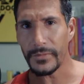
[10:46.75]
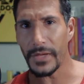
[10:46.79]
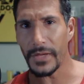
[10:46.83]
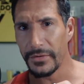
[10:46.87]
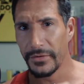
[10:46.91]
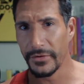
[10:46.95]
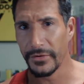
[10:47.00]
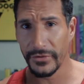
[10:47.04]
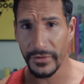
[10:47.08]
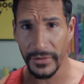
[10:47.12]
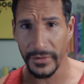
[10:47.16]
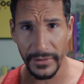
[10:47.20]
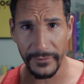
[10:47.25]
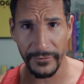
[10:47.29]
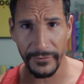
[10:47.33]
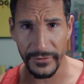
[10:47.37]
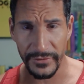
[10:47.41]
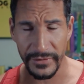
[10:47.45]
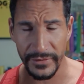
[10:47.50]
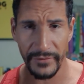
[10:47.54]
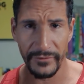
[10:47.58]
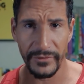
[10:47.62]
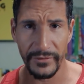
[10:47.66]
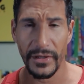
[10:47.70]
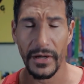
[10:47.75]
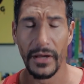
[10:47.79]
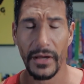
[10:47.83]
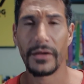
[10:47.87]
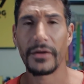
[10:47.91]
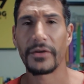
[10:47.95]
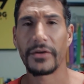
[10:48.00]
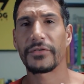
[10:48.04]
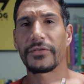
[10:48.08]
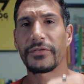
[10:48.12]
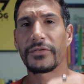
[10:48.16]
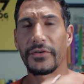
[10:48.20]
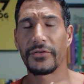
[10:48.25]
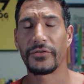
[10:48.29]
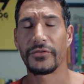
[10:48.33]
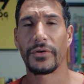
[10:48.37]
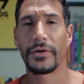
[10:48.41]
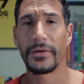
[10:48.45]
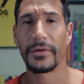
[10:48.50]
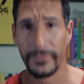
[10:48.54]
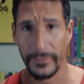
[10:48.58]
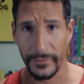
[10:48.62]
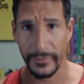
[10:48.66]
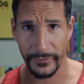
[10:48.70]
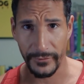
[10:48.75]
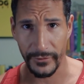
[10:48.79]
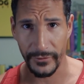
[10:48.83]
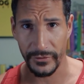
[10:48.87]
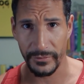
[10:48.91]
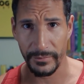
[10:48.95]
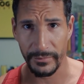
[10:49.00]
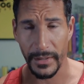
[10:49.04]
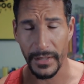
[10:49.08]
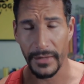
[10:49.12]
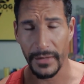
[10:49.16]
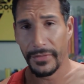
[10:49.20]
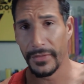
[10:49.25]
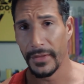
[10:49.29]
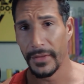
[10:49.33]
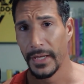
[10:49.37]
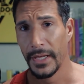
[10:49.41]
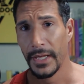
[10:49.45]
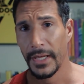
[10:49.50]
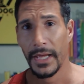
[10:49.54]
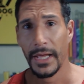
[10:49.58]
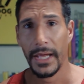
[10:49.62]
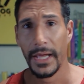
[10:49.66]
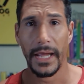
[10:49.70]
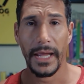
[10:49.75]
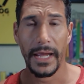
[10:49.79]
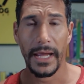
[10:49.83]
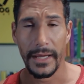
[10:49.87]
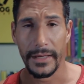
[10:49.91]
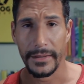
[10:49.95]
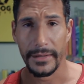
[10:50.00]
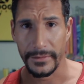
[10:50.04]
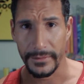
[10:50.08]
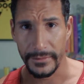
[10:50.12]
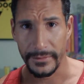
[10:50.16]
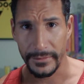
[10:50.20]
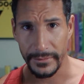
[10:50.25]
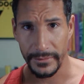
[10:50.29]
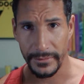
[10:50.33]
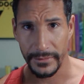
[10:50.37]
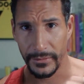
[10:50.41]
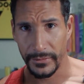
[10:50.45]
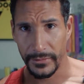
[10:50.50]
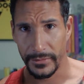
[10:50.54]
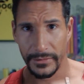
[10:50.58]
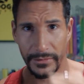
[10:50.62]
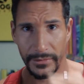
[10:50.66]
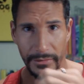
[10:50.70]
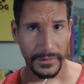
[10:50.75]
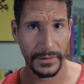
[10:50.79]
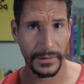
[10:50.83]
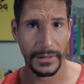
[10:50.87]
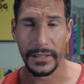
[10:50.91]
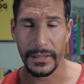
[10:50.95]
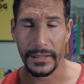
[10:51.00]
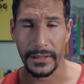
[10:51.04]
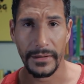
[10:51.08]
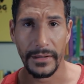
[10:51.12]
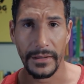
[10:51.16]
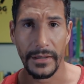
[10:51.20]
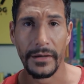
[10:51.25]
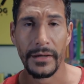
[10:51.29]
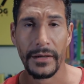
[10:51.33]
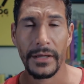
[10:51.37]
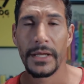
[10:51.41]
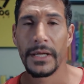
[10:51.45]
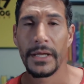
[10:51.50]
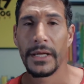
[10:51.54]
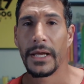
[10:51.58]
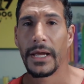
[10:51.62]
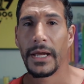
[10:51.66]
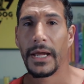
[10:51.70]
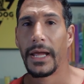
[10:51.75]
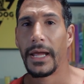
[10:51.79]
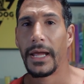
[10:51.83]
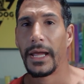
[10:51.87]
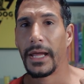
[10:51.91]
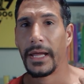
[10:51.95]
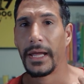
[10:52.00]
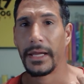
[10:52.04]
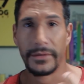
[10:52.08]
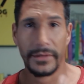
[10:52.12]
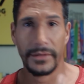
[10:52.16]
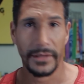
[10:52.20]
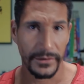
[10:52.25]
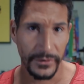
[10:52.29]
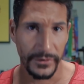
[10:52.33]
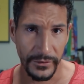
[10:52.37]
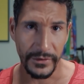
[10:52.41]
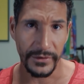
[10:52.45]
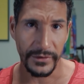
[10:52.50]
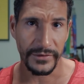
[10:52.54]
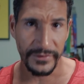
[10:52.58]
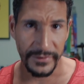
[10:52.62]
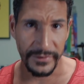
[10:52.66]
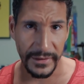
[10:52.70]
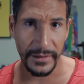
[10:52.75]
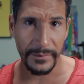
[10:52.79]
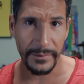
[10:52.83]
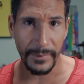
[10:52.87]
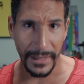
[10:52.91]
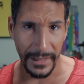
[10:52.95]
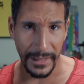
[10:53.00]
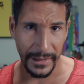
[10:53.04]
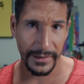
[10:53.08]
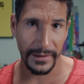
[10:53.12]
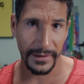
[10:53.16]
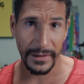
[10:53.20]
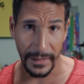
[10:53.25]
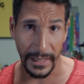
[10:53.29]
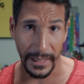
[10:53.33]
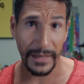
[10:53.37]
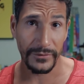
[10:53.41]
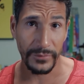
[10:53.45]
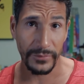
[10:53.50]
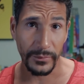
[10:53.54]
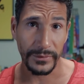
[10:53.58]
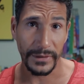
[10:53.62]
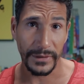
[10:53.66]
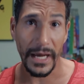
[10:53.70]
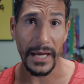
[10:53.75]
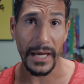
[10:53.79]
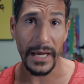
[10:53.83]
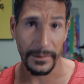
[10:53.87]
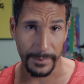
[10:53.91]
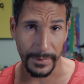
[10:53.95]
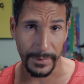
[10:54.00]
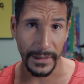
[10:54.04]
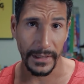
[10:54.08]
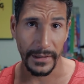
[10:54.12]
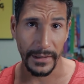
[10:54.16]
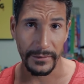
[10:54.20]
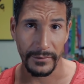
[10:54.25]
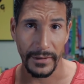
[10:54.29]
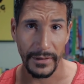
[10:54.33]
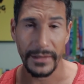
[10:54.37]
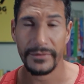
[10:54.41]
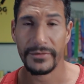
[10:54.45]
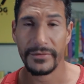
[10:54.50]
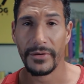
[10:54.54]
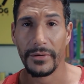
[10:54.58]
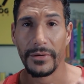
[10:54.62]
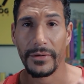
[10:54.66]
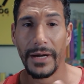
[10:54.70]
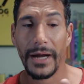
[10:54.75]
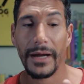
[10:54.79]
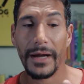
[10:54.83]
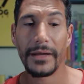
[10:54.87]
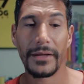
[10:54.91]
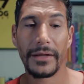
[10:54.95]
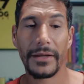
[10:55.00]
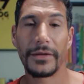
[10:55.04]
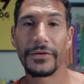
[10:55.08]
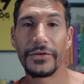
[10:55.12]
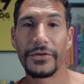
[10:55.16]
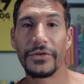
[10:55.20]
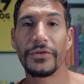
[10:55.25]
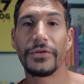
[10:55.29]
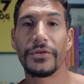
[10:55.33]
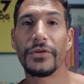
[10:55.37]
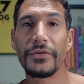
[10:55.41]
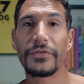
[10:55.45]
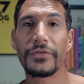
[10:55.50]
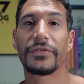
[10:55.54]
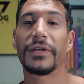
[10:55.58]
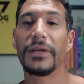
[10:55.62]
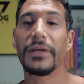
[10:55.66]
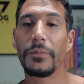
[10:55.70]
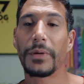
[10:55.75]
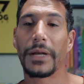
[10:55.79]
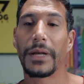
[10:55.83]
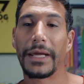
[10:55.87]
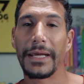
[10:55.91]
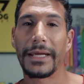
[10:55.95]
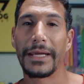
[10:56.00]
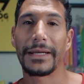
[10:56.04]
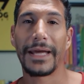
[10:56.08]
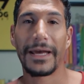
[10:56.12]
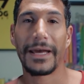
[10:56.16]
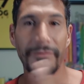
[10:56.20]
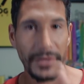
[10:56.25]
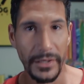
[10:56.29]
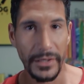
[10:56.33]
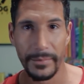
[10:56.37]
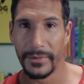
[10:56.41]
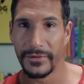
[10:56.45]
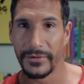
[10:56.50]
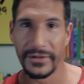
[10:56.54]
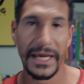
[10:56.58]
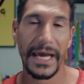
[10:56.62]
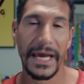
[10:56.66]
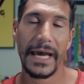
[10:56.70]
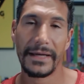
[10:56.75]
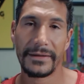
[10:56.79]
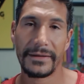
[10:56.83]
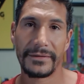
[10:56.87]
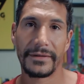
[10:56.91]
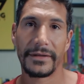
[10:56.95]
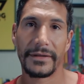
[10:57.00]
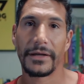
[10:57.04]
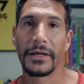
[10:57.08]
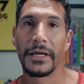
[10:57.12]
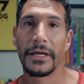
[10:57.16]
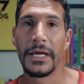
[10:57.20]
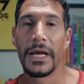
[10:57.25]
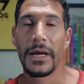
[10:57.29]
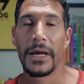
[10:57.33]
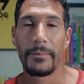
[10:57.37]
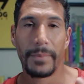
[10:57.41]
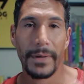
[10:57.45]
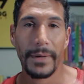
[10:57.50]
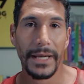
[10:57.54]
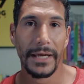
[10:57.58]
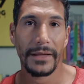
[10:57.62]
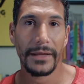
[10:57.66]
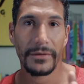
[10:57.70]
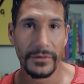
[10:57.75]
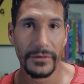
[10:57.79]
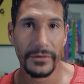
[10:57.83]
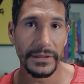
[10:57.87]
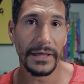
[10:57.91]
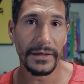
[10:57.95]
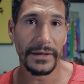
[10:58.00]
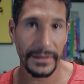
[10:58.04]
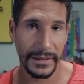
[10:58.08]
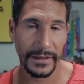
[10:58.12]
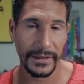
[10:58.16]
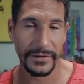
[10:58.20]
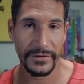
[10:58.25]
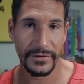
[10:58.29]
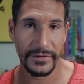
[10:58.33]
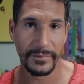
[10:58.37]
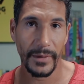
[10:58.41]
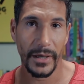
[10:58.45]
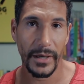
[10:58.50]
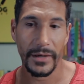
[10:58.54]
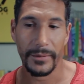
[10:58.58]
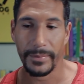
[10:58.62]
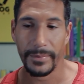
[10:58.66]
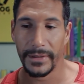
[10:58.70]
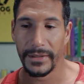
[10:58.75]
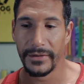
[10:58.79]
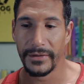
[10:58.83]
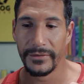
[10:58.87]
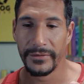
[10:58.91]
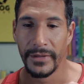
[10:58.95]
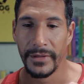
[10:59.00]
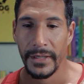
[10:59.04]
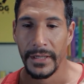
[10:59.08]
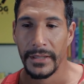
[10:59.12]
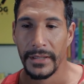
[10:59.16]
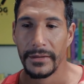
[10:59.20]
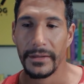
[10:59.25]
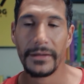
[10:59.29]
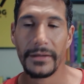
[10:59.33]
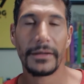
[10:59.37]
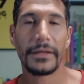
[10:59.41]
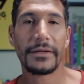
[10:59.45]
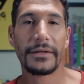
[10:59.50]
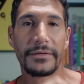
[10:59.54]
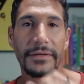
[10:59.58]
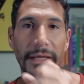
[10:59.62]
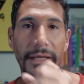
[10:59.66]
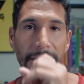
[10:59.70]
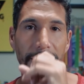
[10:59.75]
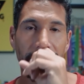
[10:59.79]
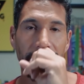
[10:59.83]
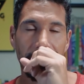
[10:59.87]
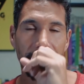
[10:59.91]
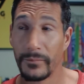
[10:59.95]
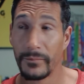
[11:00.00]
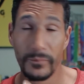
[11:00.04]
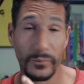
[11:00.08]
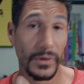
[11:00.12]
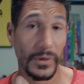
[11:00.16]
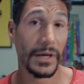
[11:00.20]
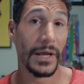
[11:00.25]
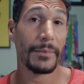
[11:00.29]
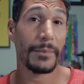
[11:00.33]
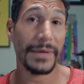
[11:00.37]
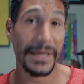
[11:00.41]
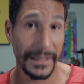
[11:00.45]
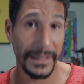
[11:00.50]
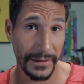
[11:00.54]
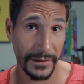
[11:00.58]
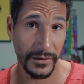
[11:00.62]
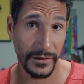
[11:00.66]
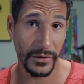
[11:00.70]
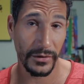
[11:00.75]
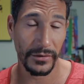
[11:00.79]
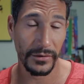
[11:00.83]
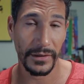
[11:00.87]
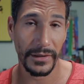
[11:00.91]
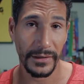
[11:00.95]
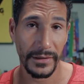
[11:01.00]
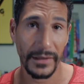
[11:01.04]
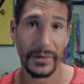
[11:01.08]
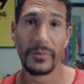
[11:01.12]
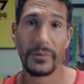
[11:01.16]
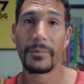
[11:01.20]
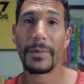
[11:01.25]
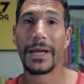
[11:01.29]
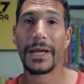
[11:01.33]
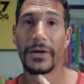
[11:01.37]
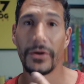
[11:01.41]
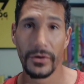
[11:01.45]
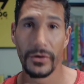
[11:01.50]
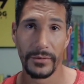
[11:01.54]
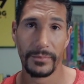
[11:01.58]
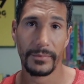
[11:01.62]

There's a link for seven dollars to join for the first month, and you can you can get in there and and you can see my actual diet plan, right? So I, you you'll see what I eat, and I've got a bunch of hacks in there. But I learned how to eat smart because let, us take like so what I'm eating currently, like what my current